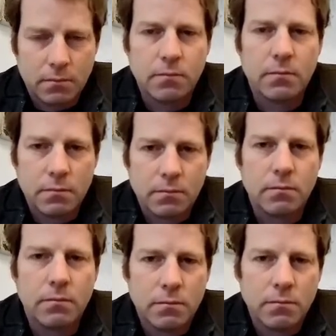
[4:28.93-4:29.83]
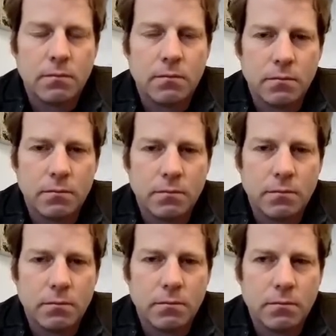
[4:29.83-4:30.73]

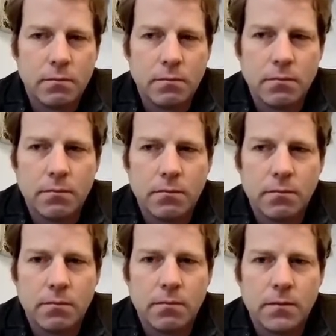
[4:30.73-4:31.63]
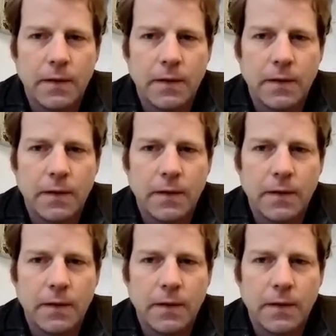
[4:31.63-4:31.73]
[no speech]